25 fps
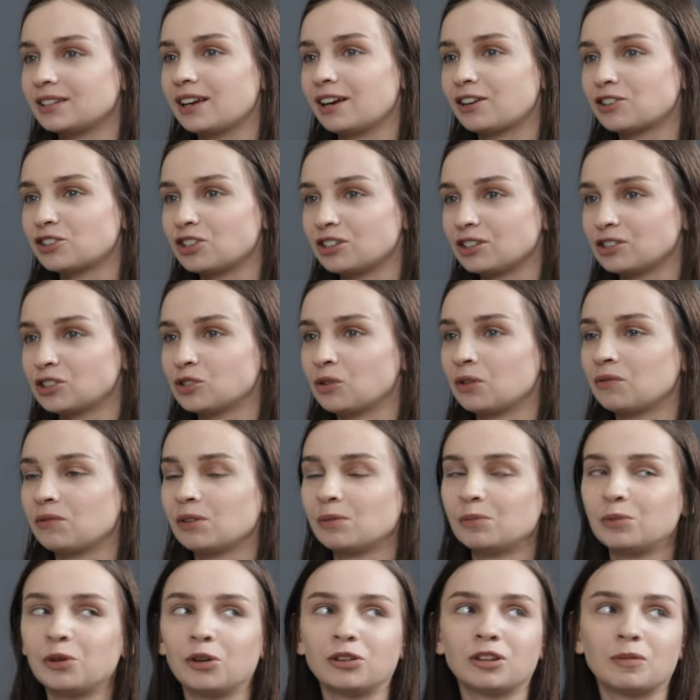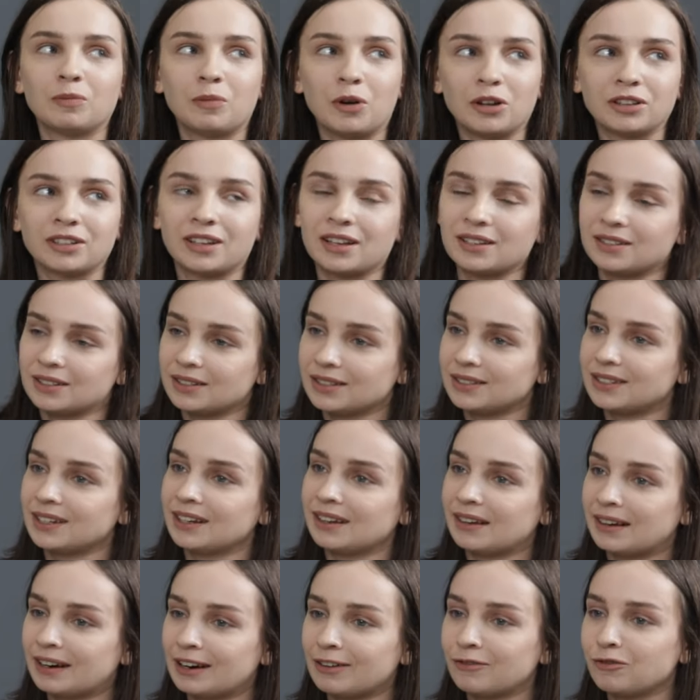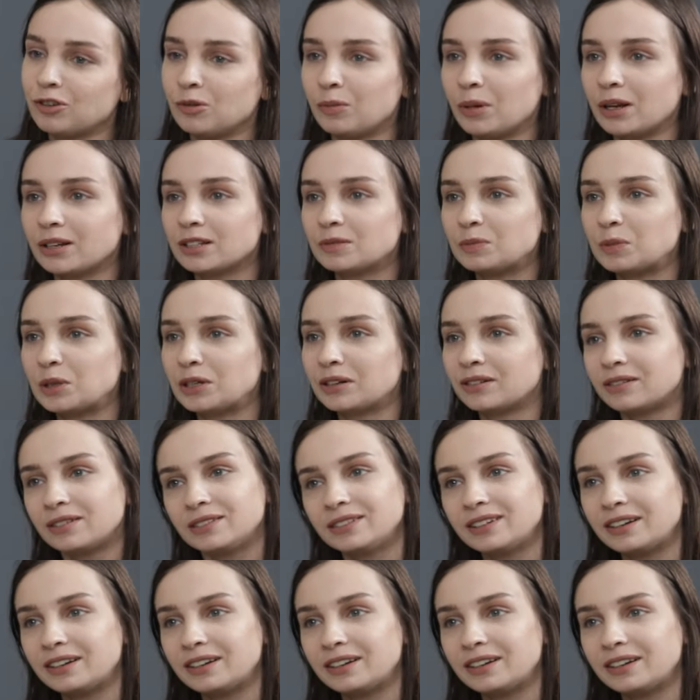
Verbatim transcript: actually, someone will be on the podcast and say like a female speaker